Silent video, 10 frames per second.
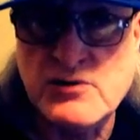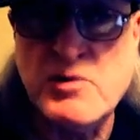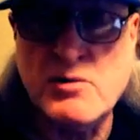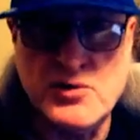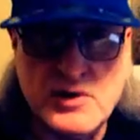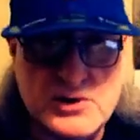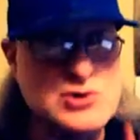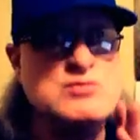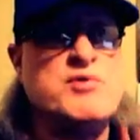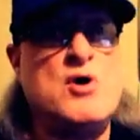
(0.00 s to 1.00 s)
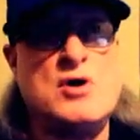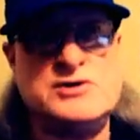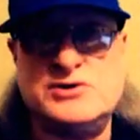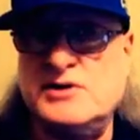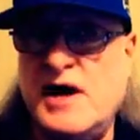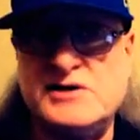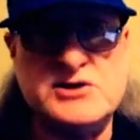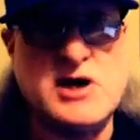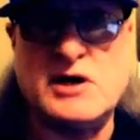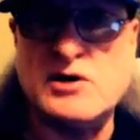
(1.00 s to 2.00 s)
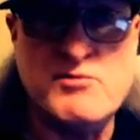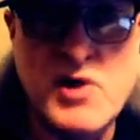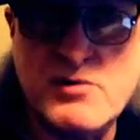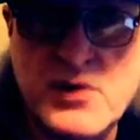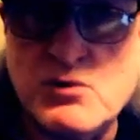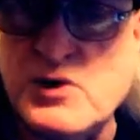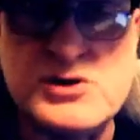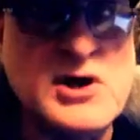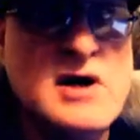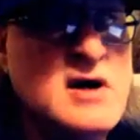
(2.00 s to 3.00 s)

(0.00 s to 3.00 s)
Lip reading: Remember, there's two parts to that Second Amendment, which